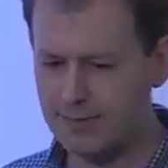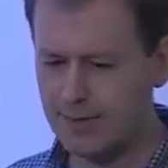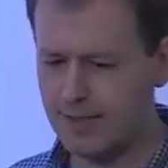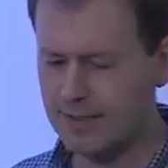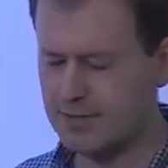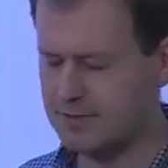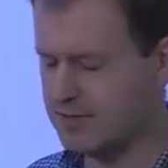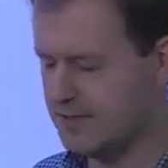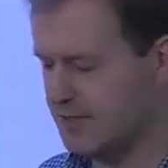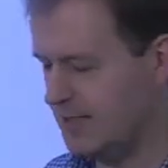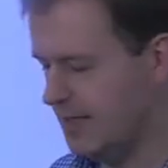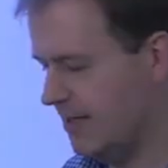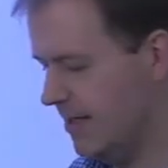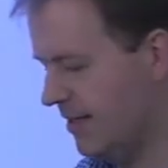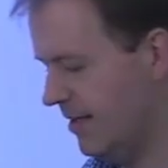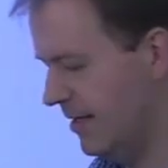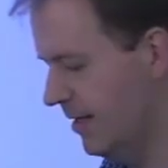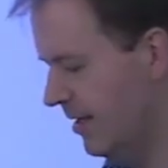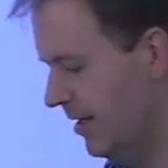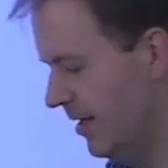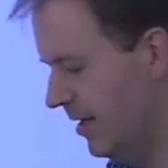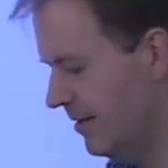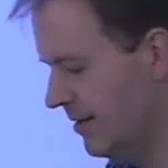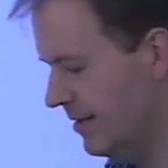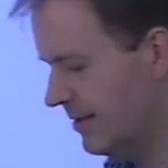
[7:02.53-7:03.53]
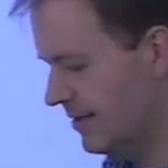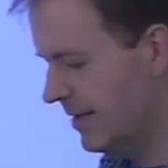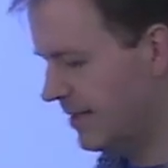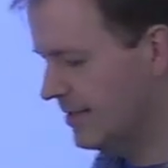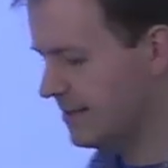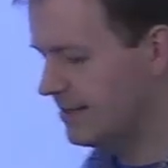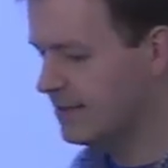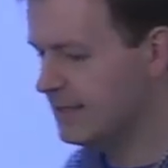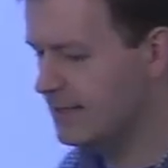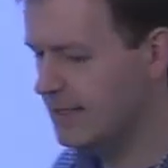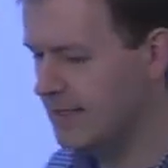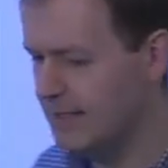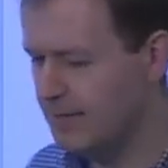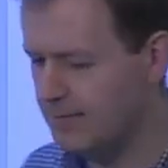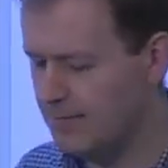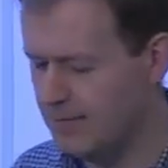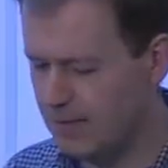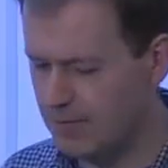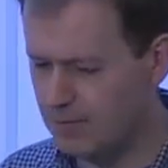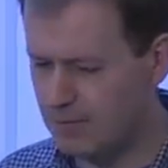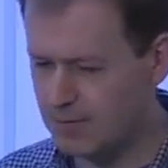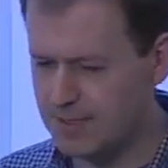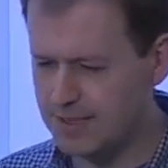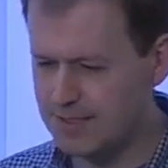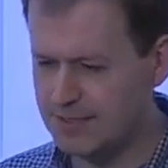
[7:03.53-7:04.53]
about uh, the data team, I
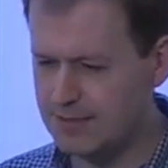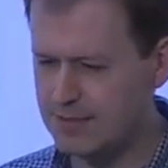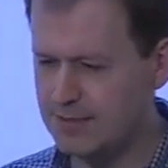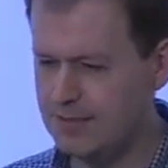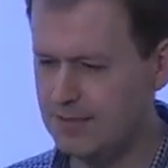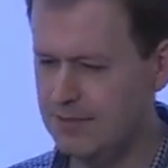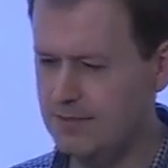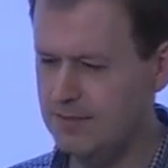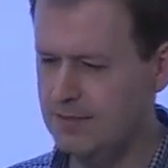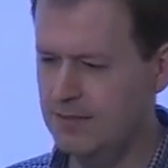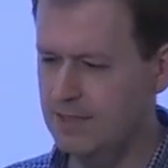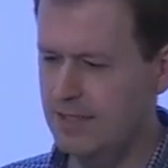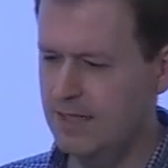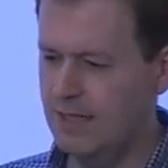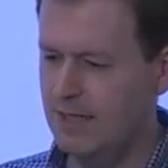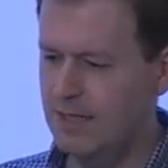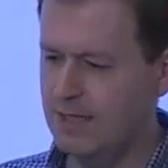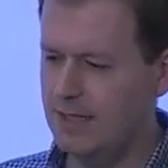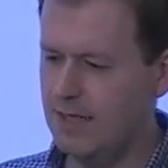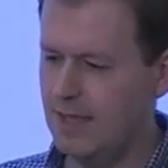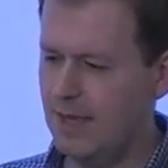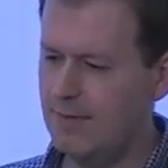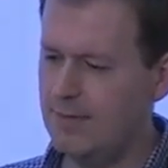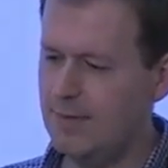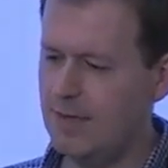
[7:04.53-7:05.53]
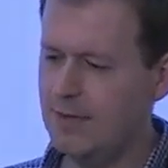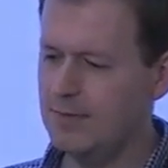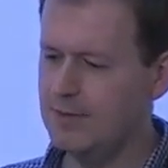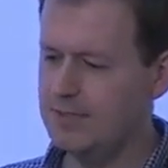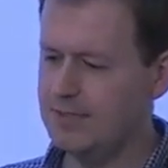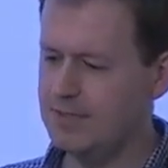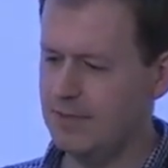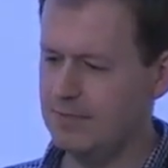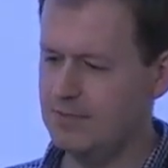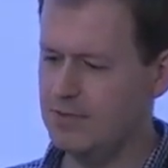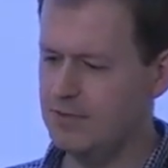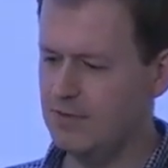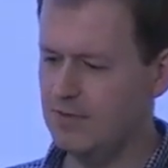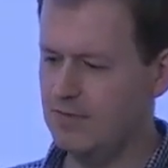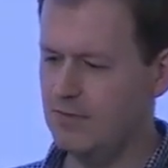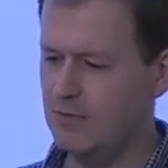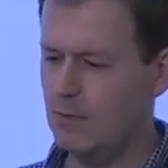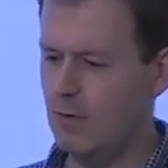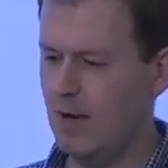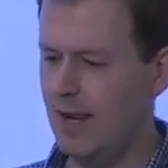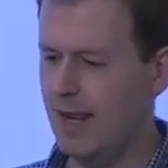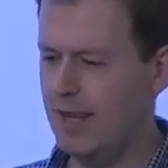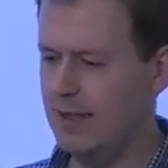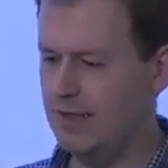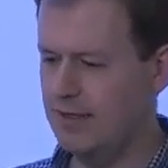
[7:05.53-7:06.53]
wanted to come up with some sort of
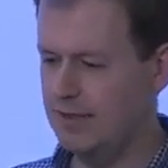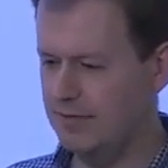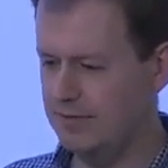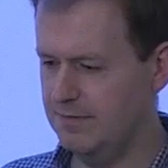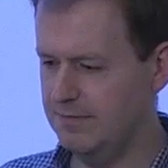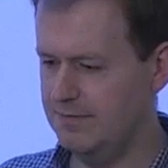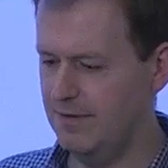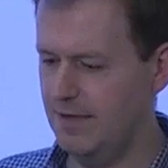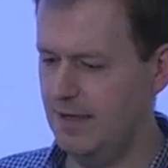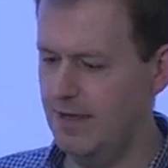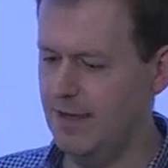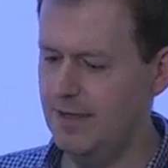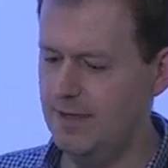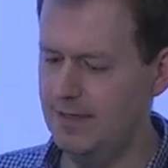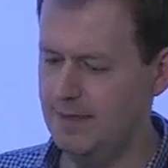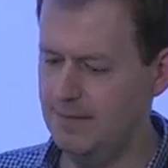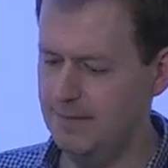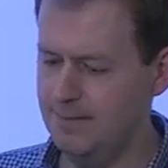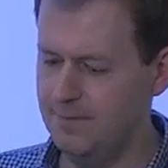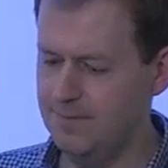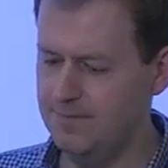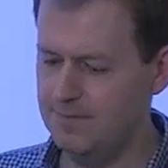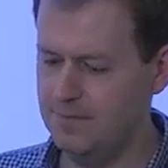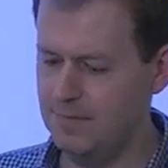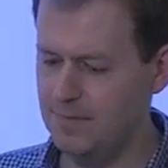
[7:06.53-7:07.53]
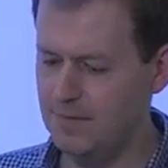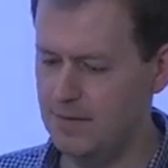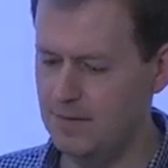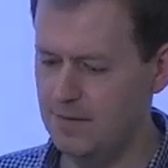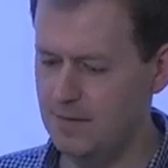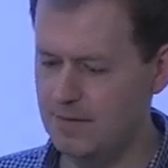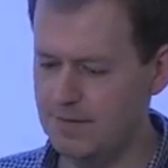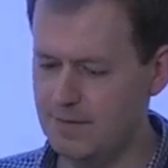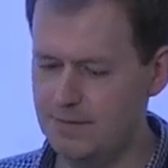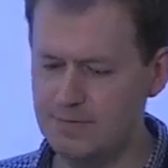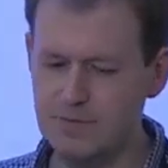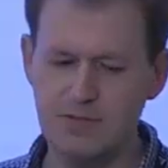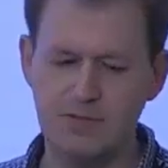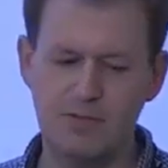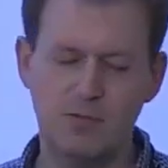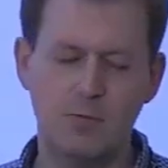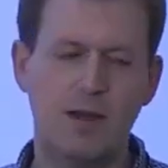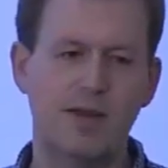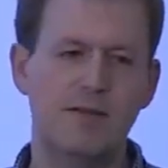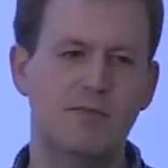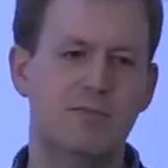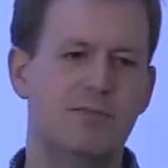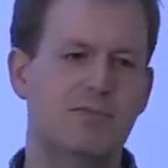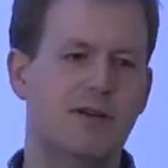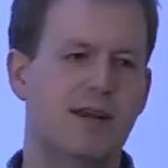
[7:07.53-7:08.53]
way of um, some sort of
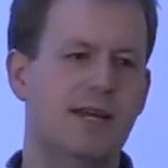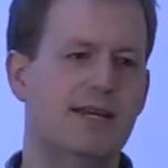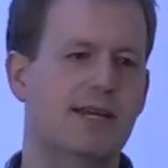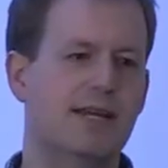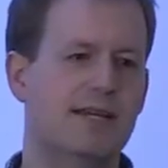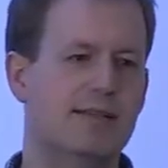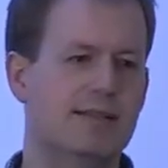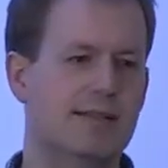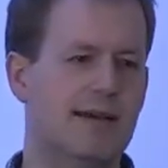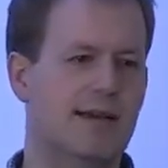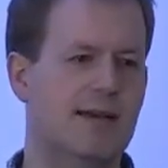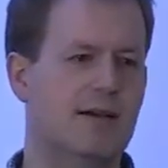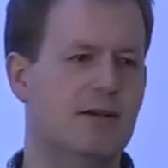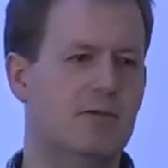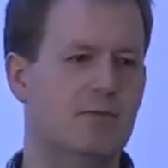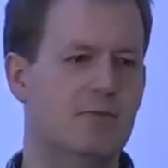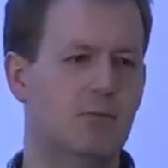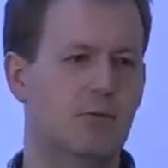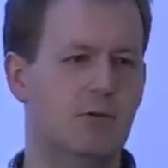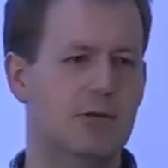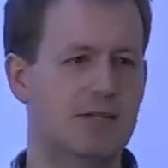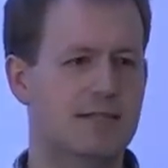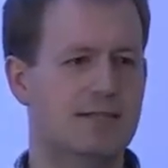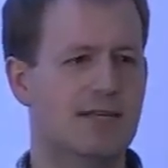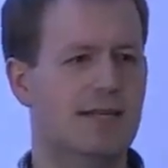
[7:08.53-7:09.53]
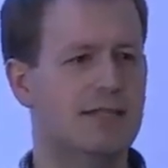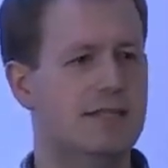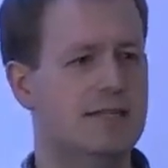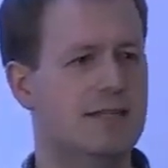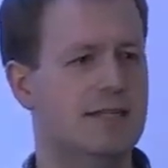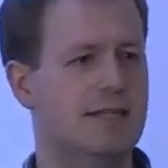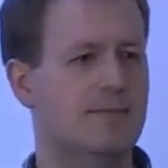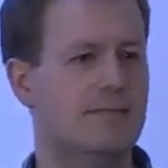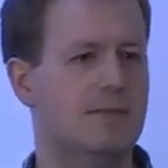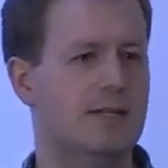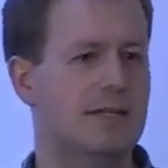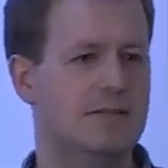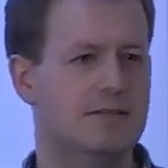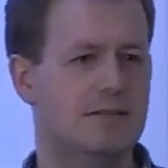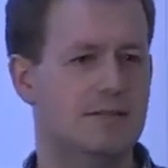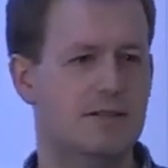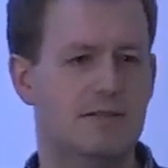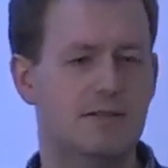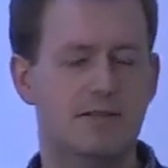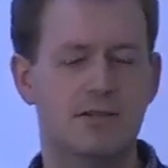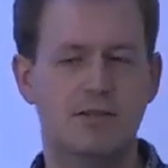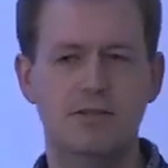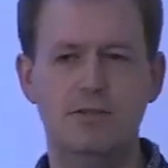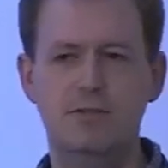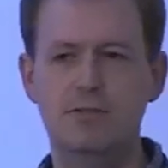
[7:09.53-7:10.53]
way of breaking down what a data team needs to
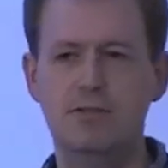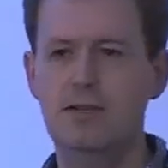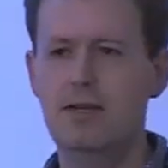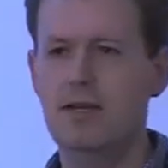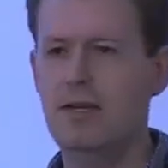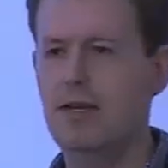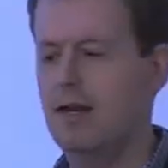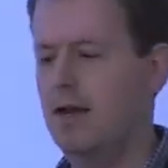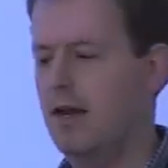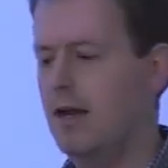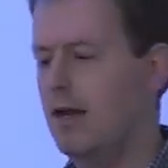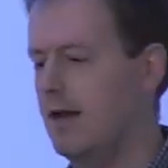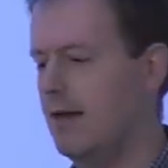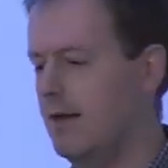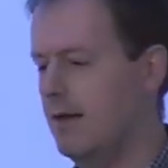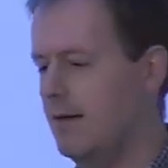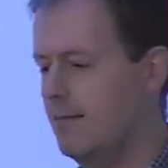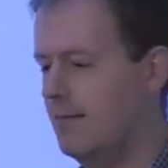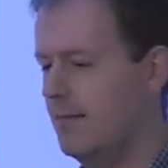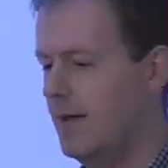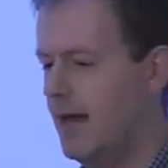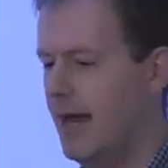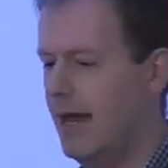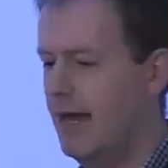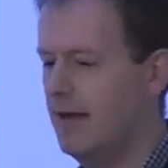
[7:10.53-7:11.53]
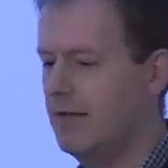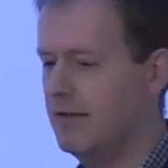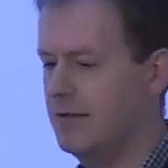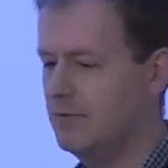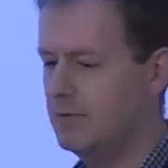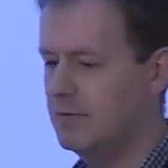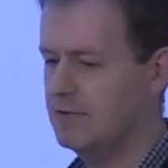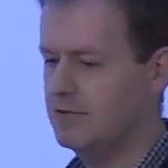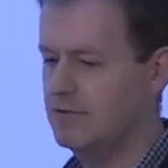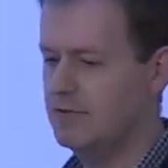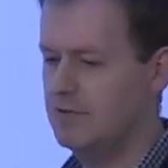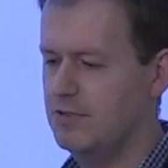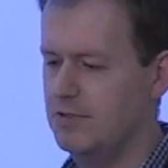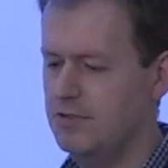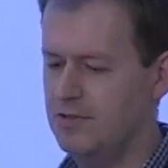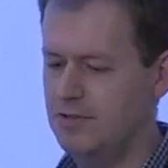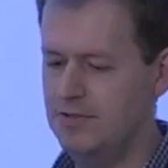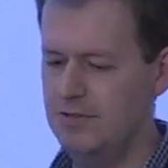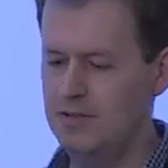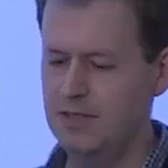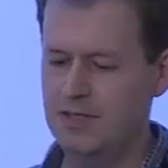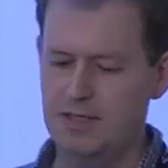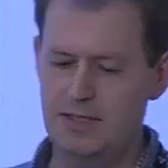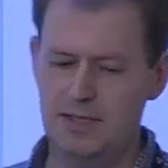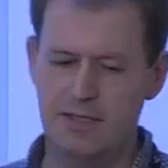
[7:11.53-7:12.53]
do, um, how they want to
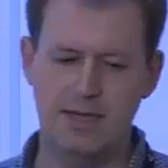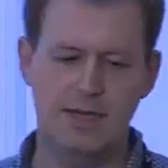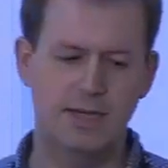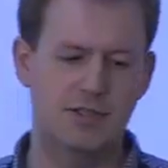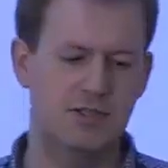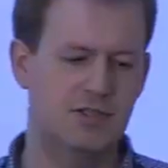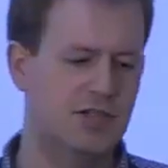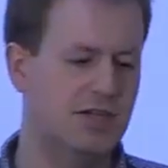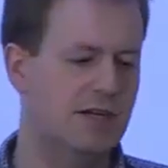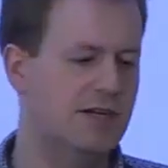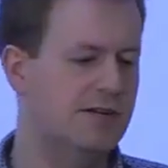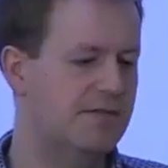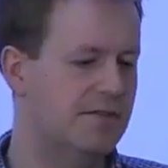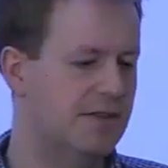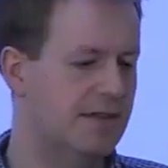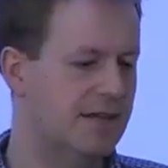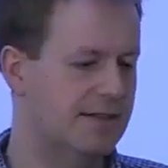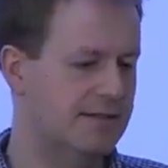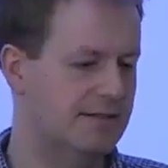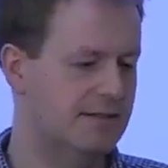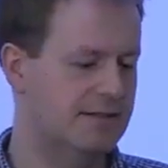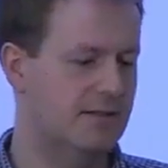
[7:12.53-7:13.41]
achieve things.